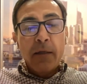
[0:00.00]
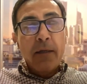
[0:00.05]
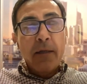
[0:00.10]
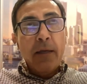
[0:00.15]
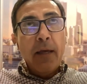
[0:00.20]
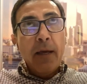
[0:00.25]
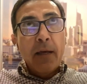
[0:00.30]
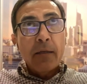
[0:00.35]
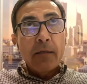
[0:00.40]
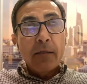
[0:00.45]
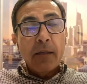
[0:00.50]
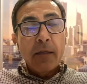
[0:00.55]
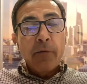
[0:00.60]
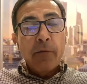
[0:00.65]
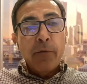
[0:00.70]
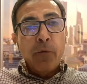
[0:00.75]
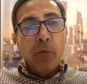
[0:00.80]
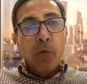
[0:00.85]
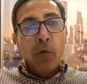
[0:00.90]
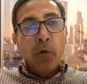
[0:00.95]
yes,
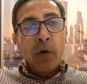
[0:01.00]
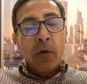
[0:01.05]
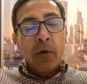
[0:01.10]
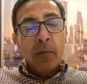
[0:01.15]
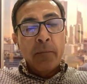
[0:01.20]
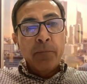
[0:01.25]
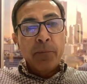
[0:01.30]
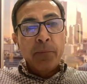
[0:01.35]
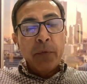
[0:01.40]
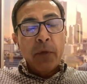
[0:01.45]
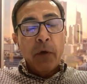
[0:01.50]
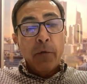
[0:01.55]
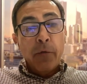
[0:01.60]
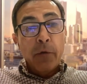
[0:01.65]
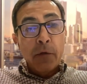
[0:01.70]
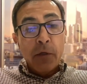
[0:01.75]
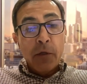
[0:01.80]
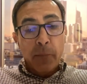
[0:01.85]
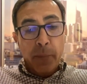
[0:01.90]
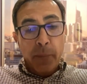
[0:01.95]
for
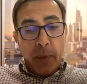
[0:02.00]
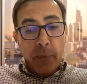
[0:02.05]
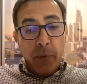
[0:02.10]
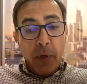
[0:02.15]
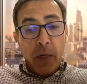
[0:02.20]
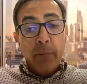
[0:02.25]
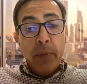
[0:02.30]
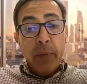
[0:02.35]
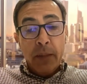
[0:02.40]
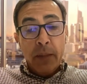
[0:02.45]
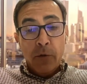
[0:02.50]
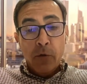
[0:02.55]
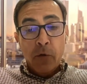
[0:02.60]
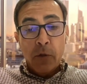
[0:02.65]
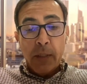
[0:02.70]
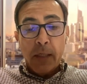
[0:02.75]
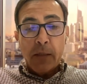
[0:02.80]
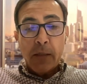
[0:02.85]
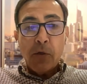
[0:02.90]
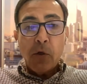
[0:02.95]
some people have been a
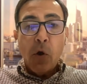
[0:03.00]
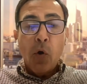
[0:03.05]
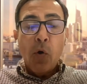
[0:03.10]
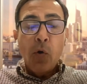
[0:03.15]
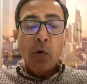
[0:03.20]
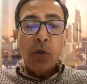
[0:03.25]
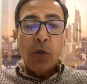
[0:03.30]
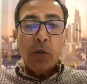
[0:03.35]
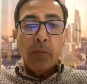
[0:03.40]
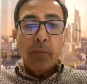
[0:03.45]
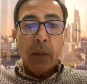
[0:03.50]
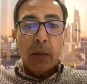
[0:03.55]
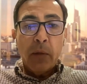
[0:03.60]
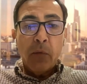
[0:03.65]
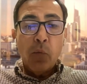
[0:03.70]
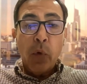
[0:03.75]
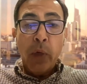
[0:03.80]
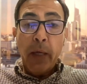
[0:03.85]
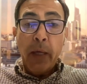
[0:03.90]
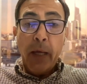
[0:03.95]
success coach, but
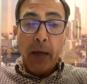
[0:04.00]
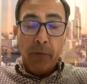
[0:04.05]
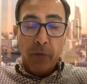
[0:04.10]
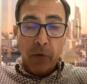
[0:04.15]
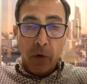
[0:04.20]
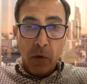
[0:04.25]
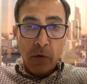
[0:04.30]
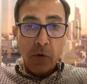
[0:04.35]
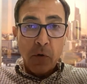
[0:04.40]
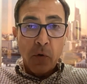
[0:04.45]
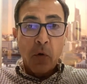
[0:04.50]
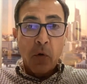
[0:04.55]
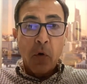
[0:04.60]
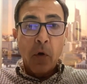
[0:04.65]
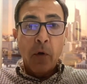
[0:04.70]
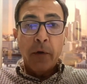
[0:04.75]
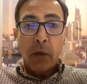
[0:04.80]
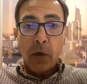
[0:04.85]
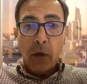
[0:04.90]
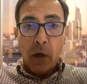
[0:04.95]
we have also
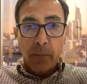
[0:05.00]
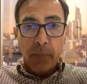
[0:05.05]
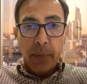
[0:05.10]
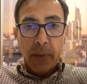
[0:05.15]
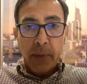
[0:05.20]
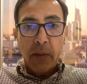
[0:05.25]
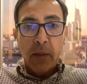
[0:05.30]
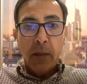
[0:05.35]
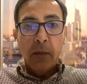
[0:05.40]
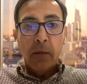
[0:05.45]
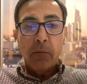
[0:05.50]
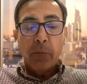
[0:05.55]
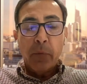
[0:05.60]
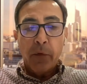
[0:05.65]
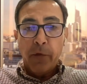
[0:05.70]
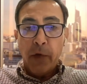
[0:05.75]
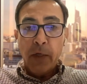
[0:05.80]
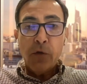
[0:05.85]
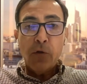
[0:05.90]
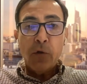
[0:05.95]
other competent
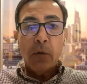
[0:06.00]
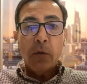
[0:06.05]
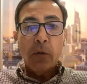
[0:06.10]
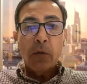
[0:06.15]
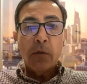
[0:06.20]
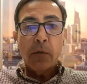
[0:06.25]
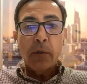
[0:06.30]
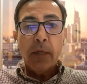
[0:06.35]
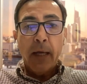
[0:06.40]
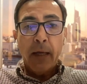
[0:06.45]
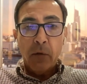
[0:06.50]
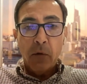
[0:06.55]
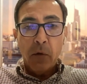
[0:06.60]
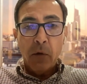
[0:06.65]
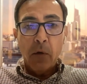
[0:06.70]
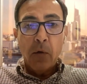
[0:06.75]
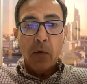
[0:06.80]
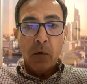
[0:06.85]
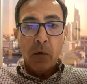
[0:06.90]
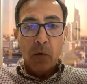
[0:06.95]
professionals that
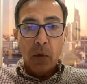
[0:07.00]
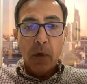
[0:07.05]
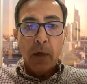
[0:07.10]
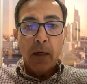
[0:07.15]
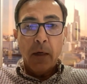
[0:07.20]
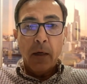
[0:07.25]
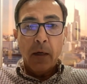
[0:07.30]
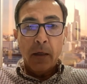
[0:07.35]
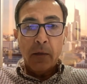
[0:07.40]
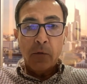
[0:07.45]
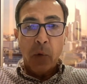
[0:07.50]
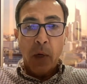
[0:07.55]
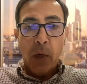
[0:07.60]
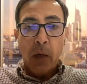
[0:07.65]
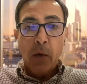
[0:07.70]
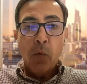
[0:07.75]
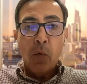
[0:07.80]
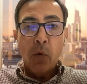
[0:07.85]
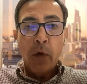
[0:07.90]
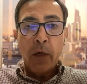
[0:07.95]
as
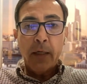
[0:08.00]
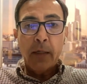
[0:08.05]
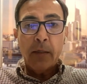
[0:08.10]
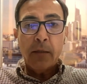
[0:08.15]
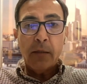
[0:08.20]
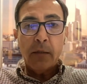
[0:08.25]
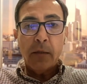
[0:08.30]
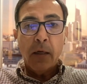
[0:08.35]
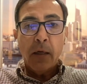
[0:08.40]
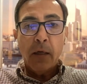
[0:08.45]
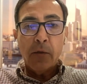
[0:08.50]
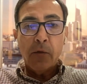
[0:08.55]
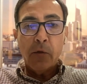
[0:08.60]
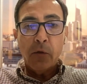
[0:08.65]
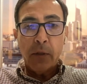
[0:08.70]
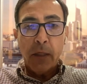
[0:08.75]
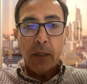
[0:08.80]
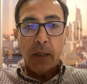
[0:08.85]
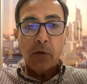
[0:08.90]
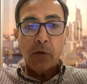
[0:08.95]
well work as
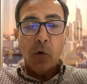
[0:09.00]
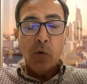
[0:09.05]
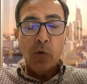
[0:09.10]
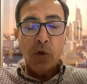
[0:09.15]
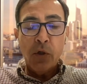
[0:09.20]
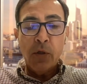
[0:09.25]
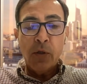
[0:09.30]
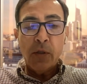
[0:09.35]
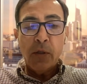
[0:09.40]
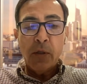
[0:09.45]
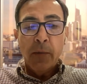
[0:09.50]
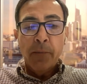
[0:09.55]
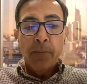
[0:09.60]
success coaches.